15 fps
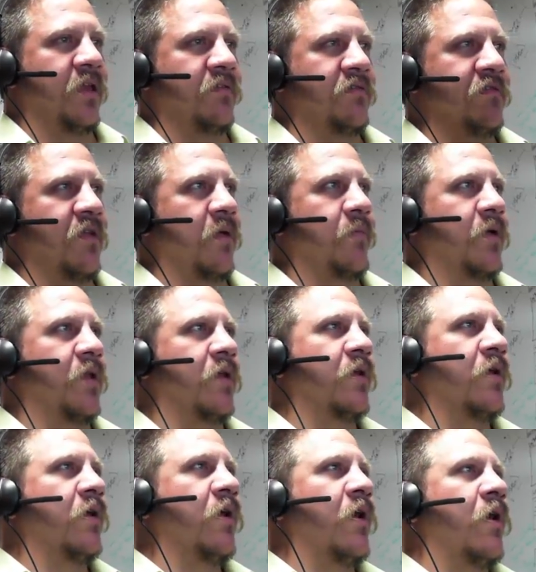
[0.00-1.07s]
an end statement.
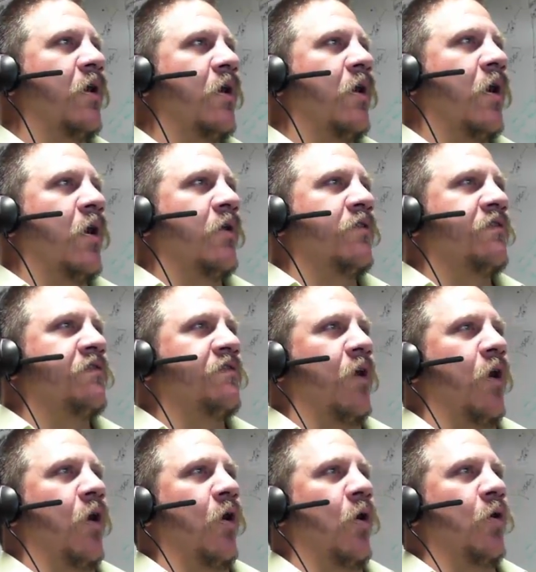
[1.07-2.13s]

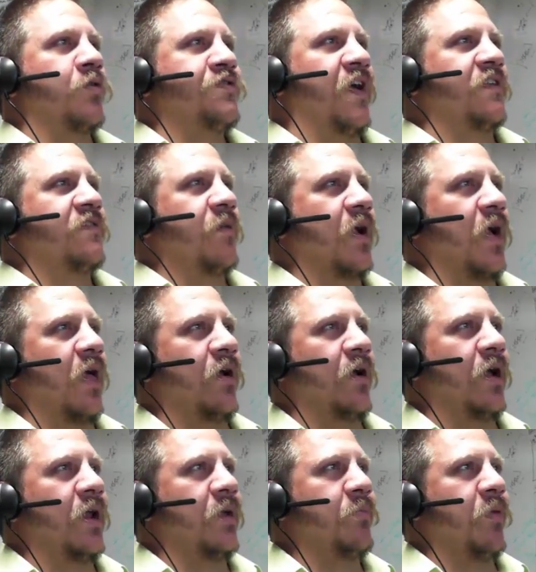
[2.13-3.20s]
So change my color,
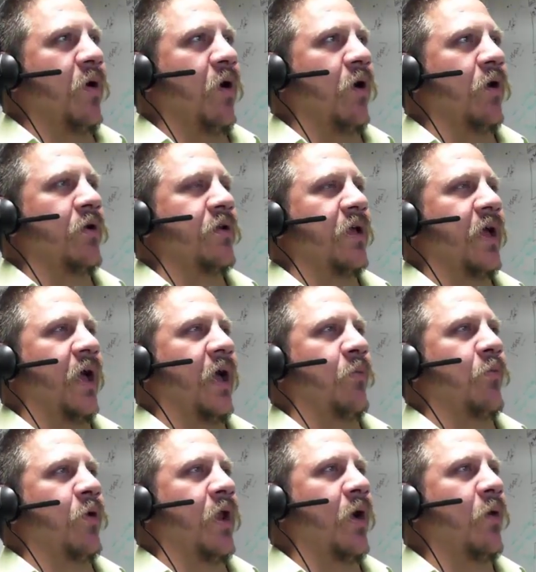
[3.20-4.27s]
any part,
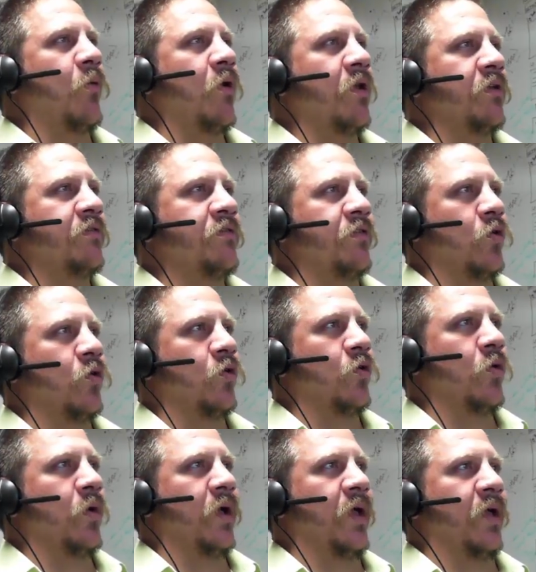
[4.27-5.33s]
and what I want to
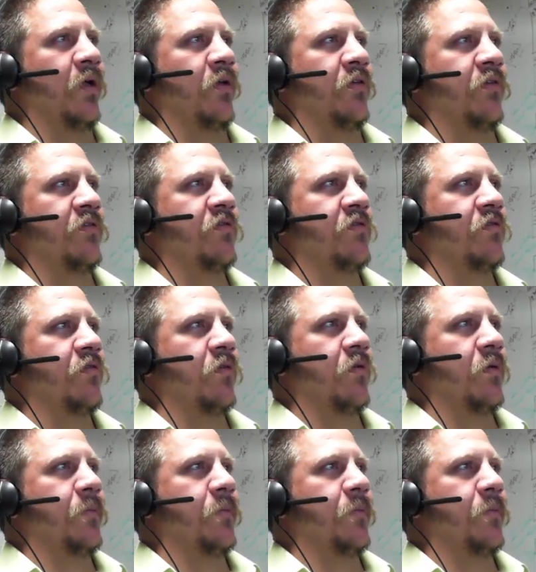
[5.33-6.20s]
do is,